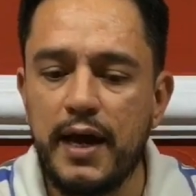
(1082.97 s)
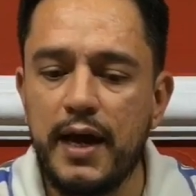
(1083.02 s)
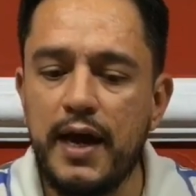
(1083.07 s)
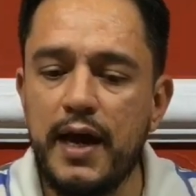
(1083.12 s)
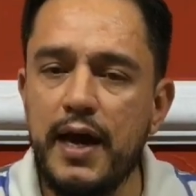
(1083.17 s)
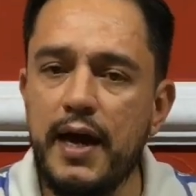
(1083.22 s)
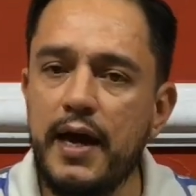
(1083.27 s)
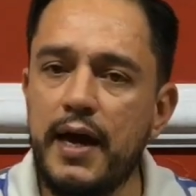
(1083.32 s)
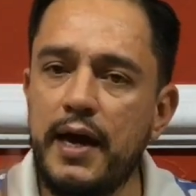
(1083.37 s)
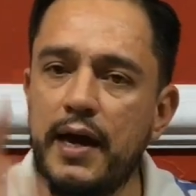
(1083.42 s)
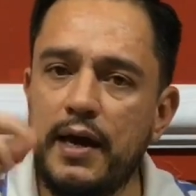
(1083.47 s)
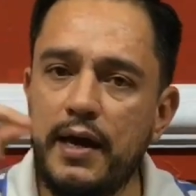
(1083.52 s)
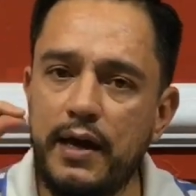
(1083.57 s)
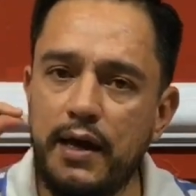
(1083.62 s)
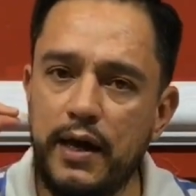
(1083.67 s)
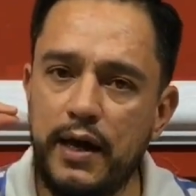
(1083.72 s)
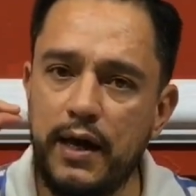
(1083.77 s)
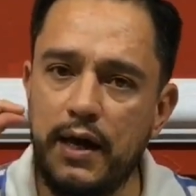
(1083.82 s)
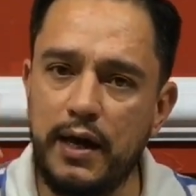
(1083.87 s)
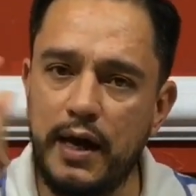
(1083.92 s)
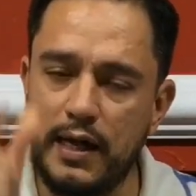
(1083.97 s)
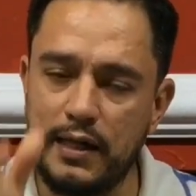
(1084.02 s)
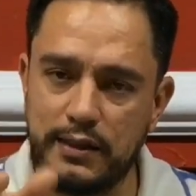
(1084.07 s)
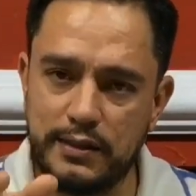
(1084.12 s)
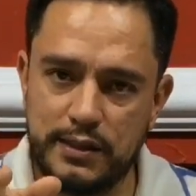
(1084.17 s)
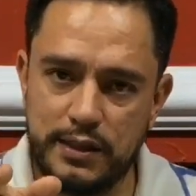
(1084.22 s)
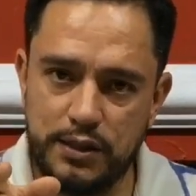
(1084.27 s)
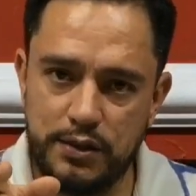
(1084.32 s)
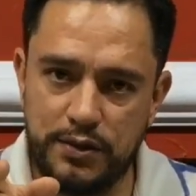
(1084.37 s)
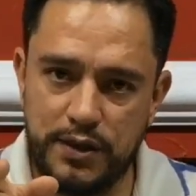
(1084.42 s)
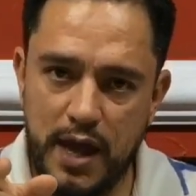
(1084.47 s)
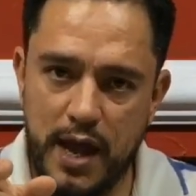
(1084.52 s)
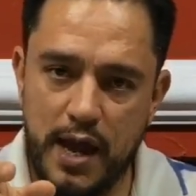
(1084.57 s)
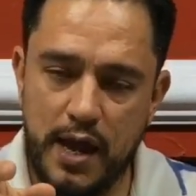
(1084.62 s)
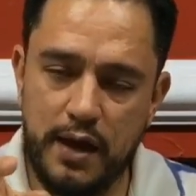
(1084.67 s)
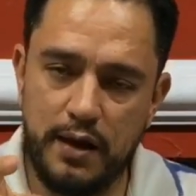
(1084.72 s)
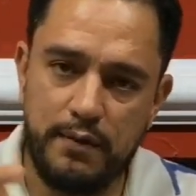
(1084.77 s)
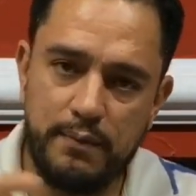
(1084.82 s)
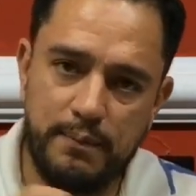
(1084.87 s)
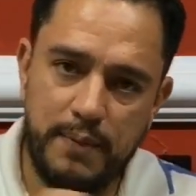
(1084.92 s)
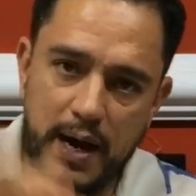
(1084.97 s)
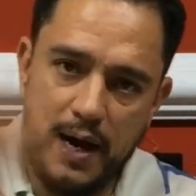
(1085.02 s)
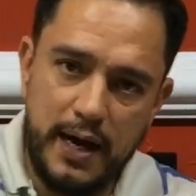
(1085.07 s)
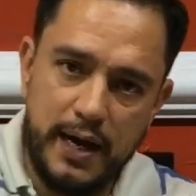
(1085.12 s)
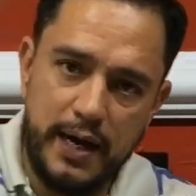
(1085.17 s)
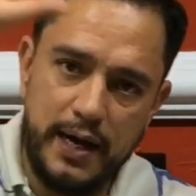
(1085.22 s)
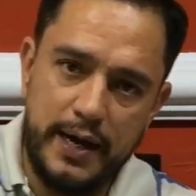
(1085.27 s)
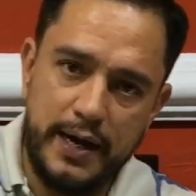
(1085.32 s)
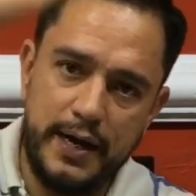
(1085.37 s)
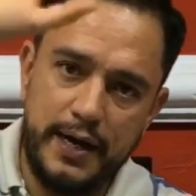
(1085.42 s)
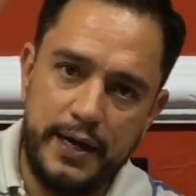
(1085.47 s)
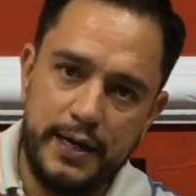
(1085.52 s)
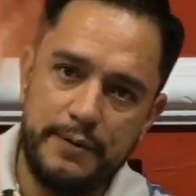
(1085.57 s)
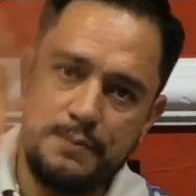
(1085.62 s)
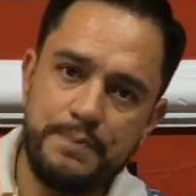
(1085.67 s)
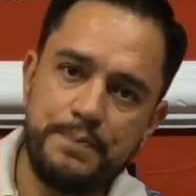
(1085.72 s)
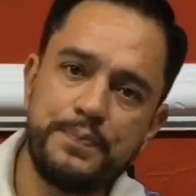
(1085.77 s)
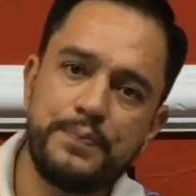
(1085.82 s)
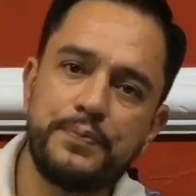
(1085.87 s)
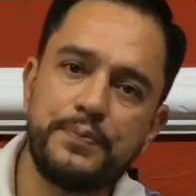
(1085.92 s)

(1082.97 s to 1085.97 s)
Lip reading: and I'll see you then. Bye!